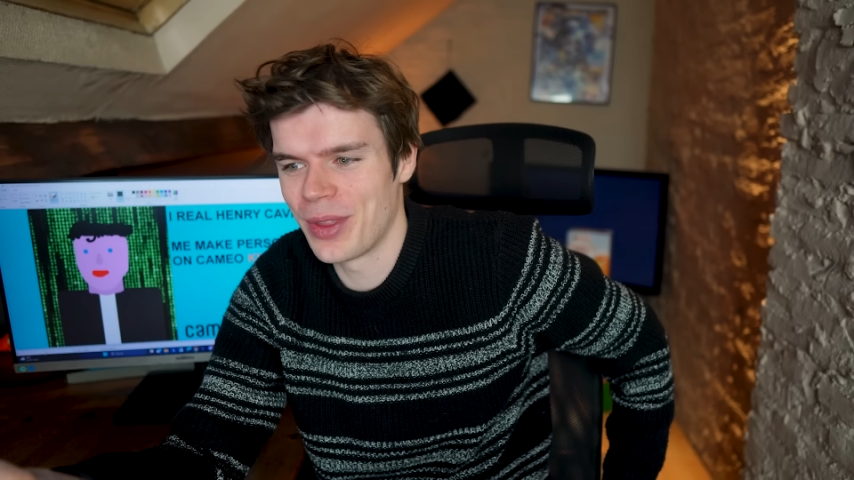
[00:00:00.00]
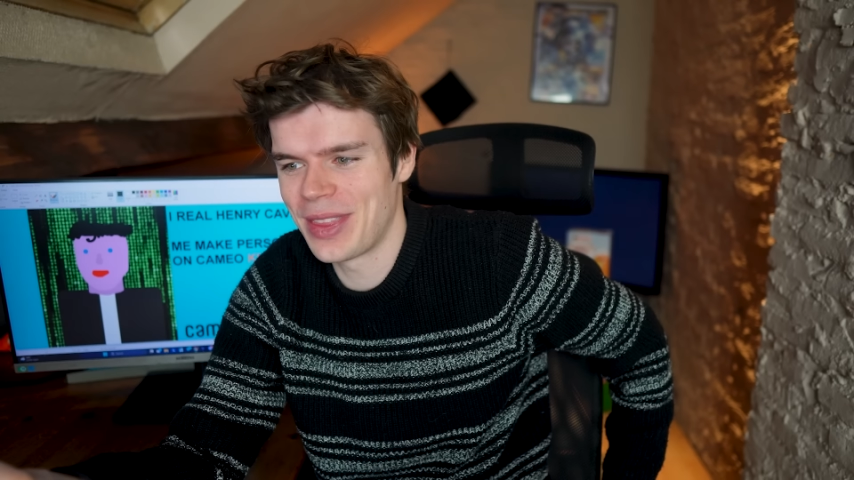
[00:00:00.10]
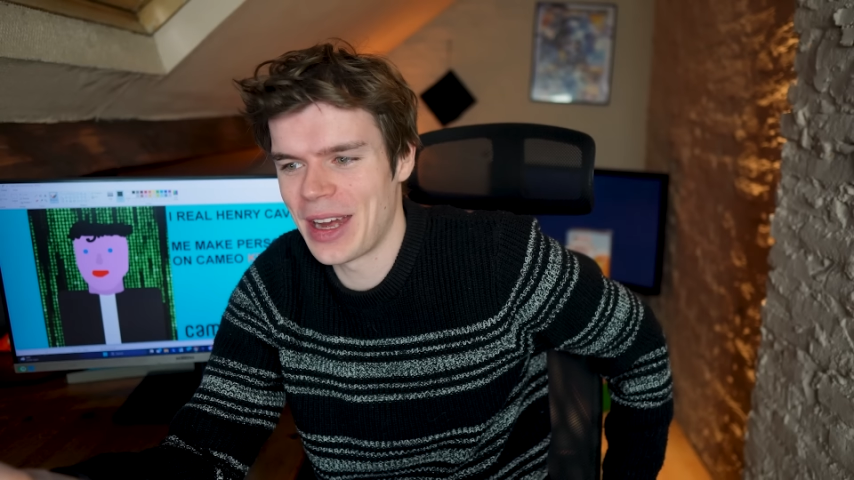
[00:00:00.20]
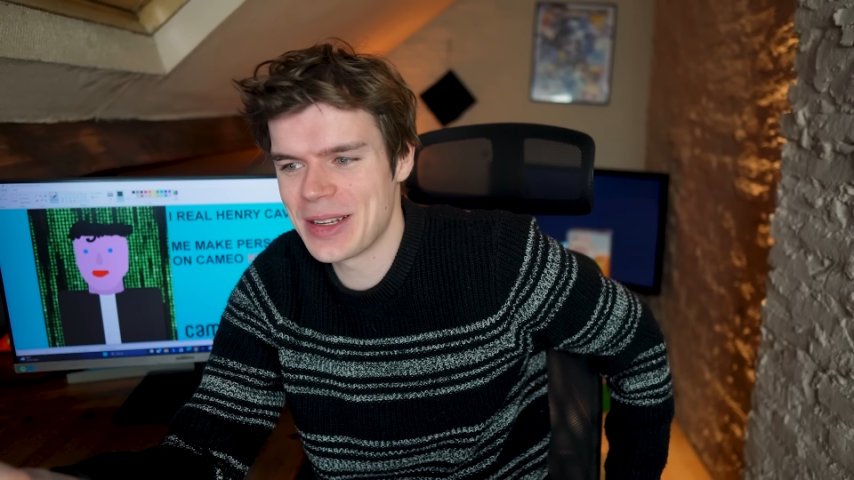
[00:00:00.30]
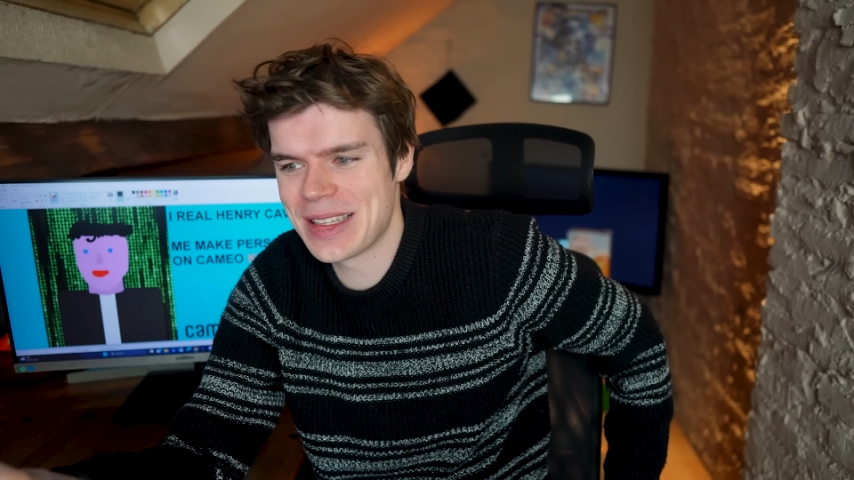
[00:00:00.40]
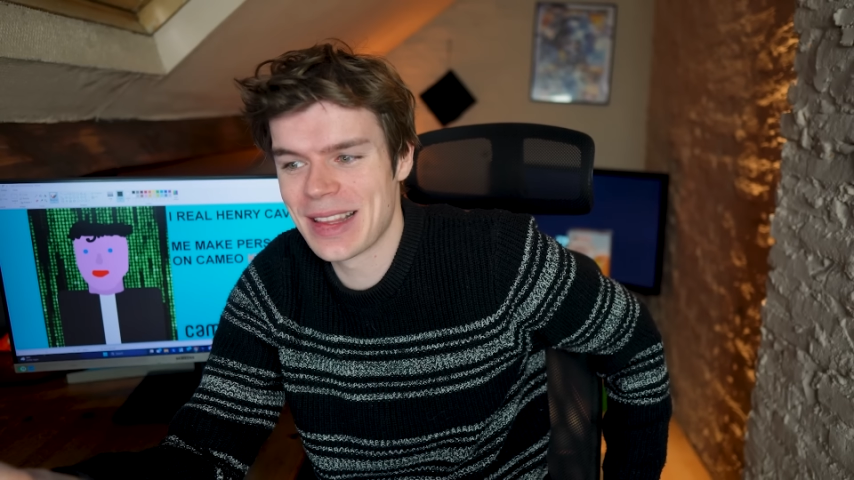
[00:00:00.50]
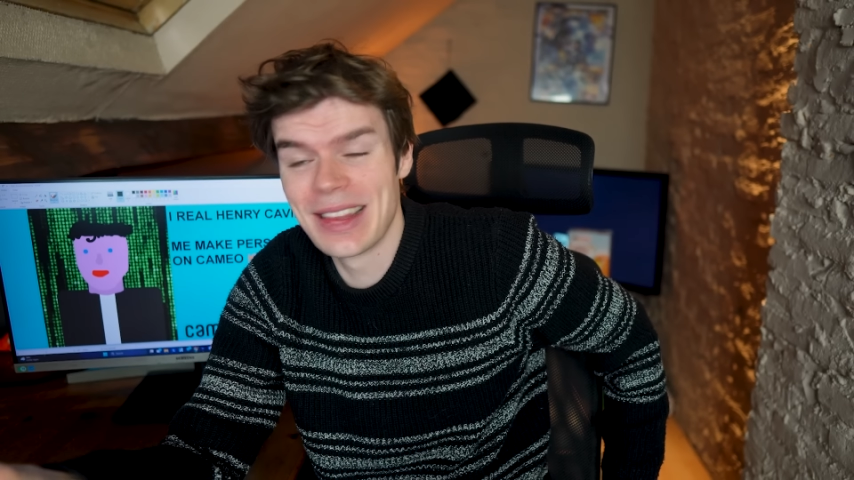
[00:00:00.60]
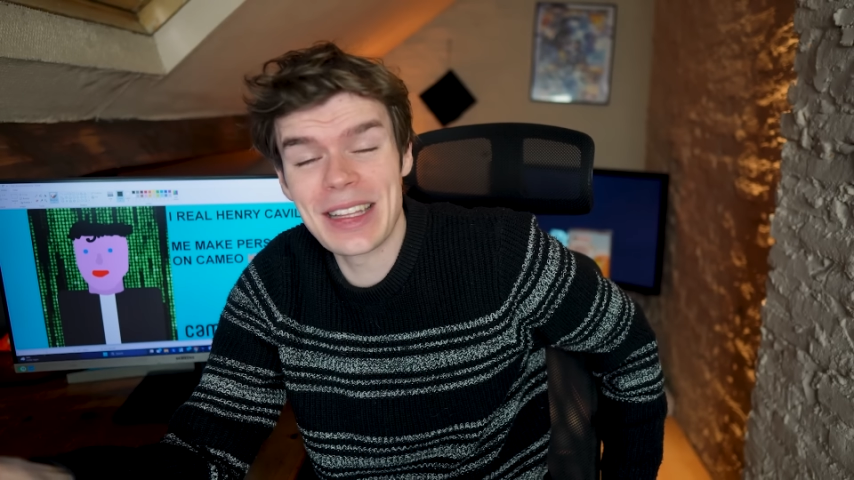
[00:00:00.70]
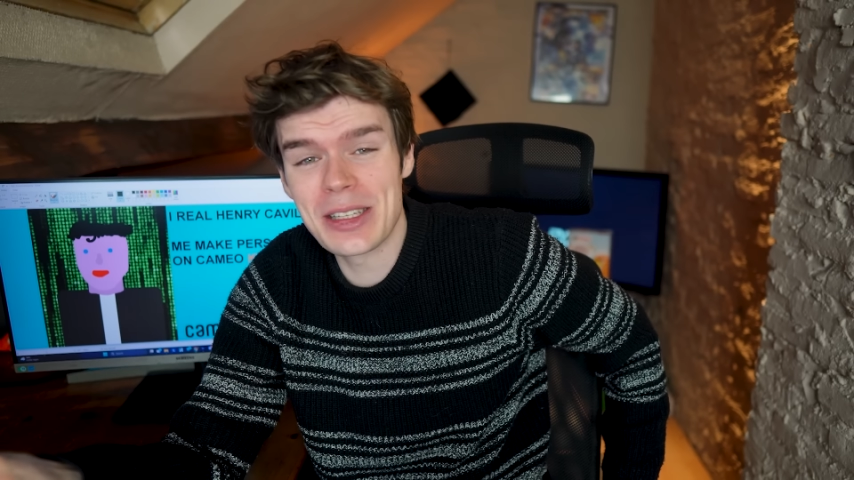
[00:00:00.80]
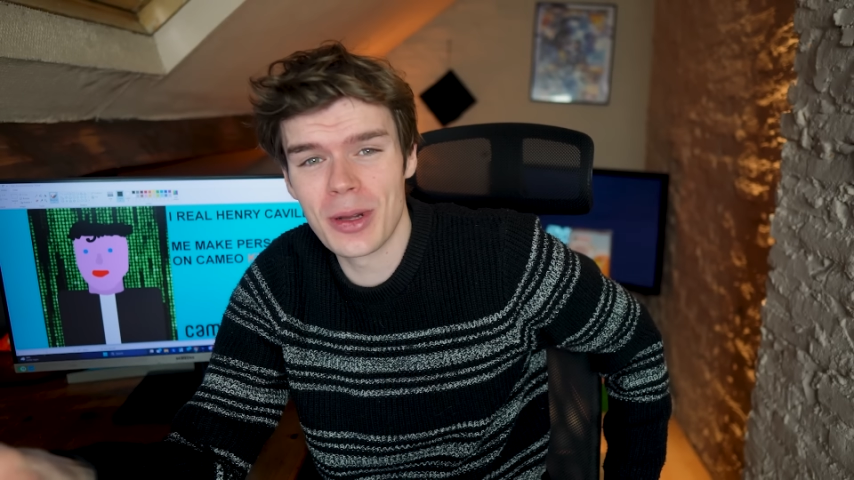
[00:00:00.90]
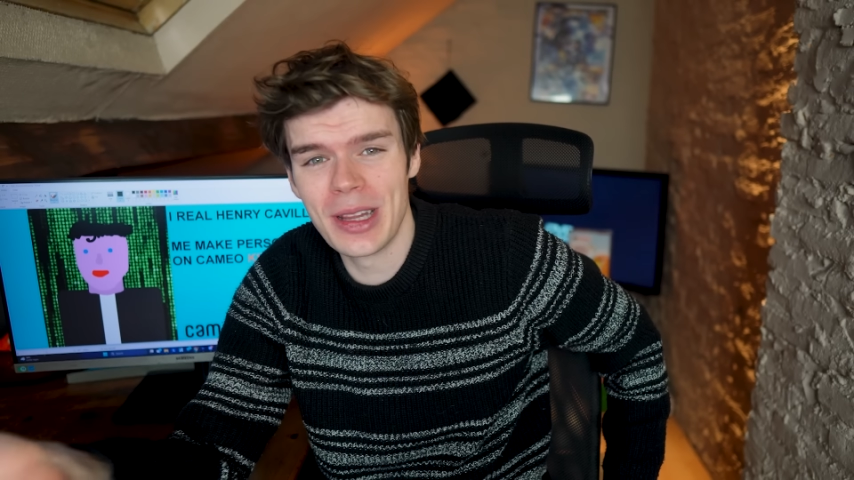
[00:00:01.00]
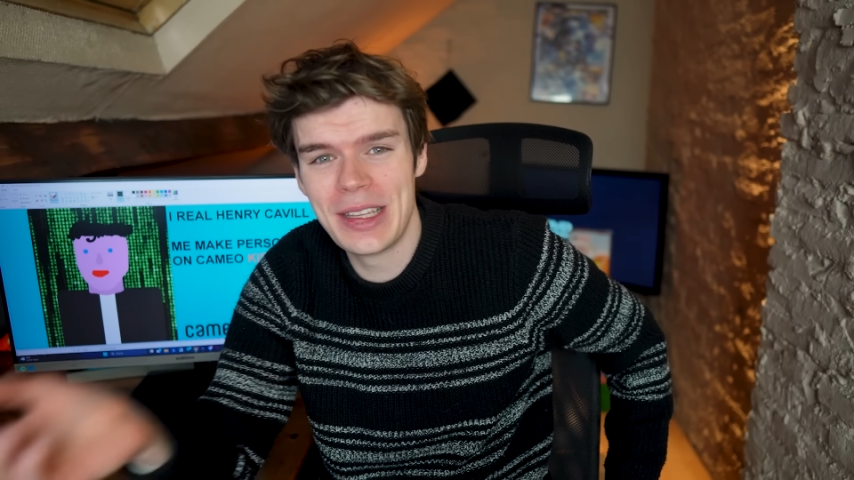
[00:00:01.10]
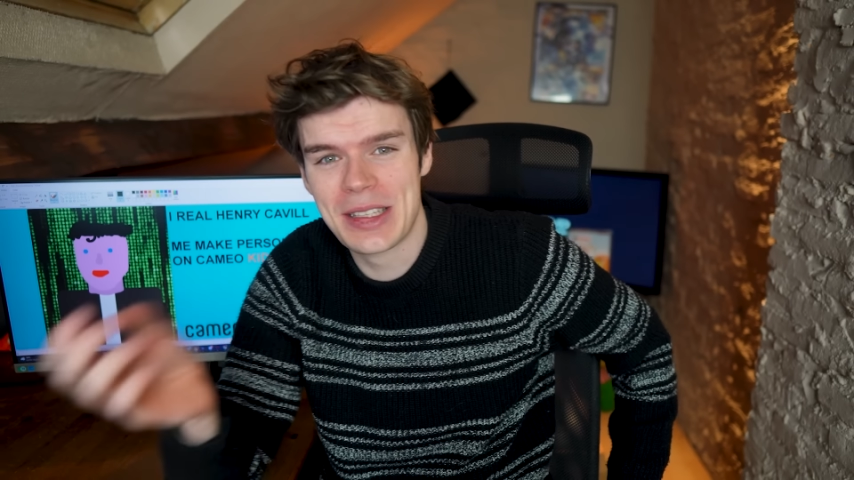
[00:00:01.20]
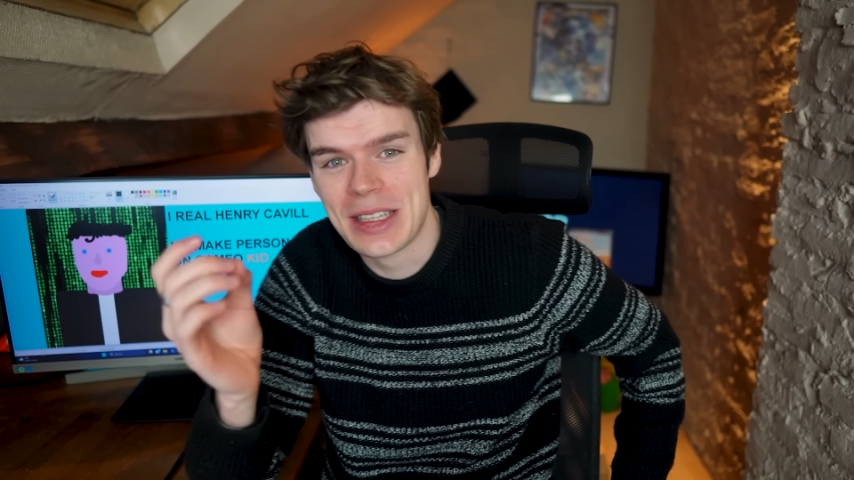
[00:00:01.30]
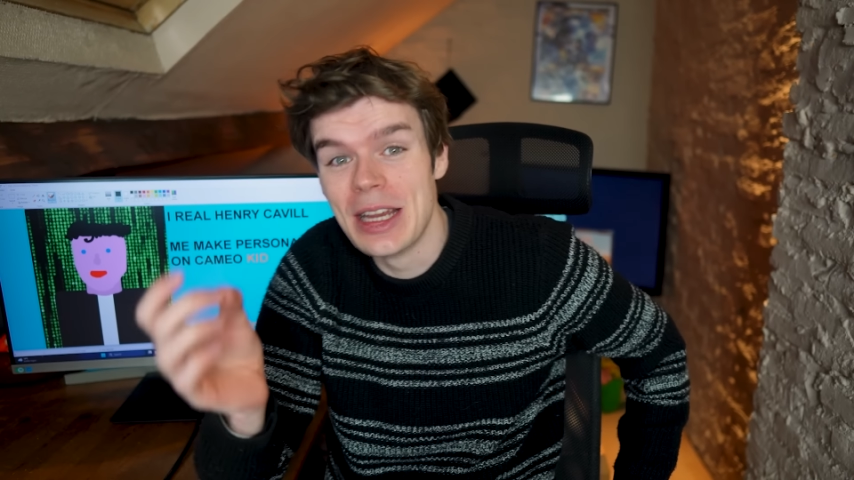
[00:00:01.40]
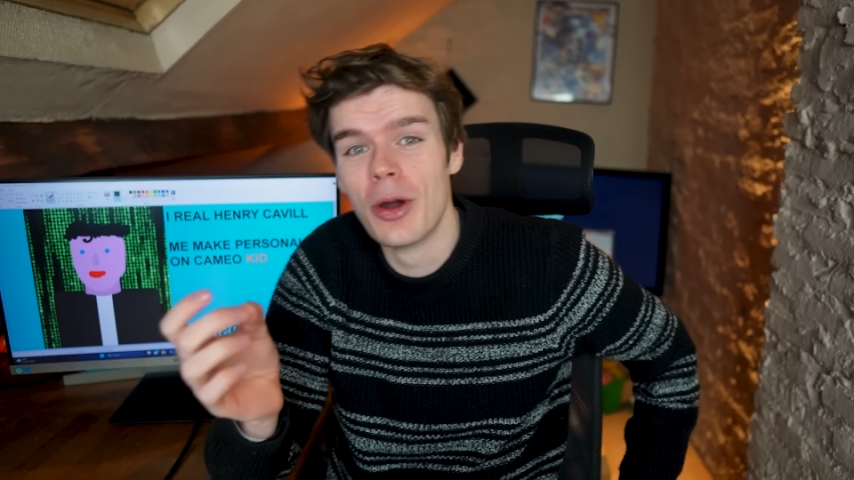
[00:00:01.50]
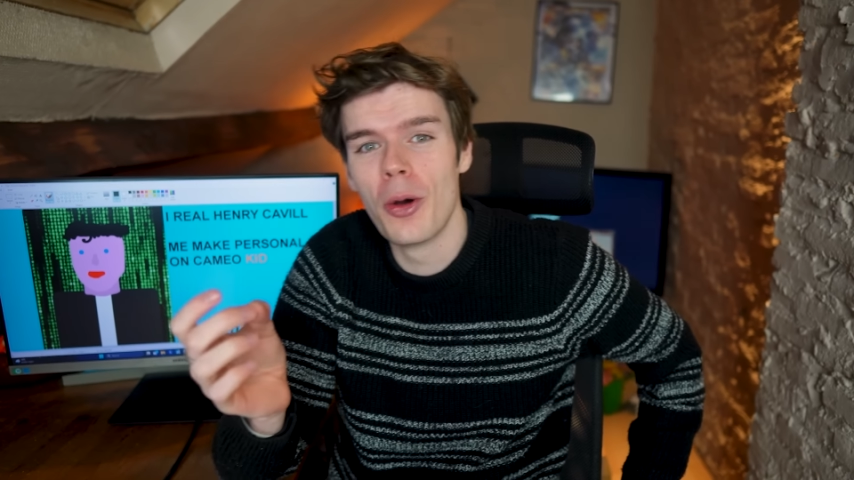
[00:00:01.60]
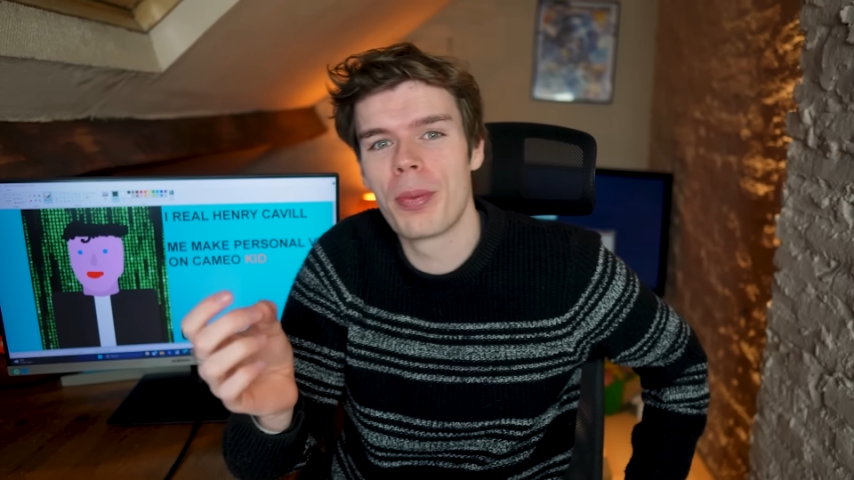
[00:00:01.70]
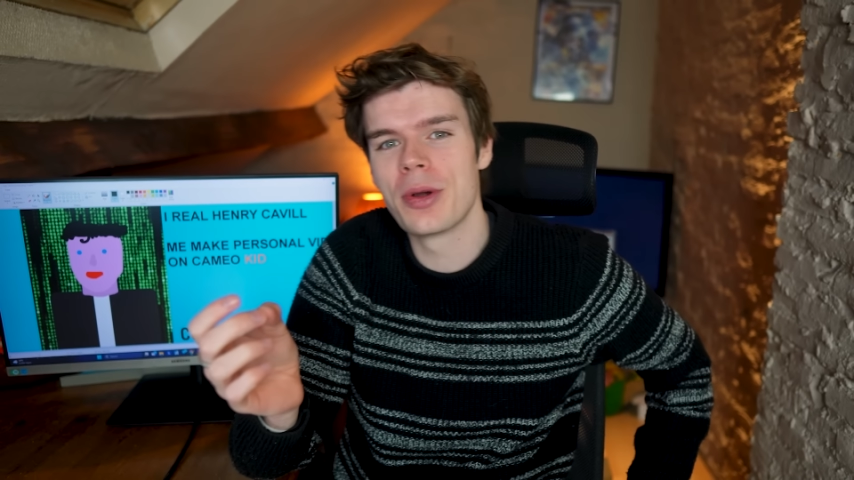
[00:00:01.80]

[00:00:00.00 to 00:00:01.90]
but there's literally zero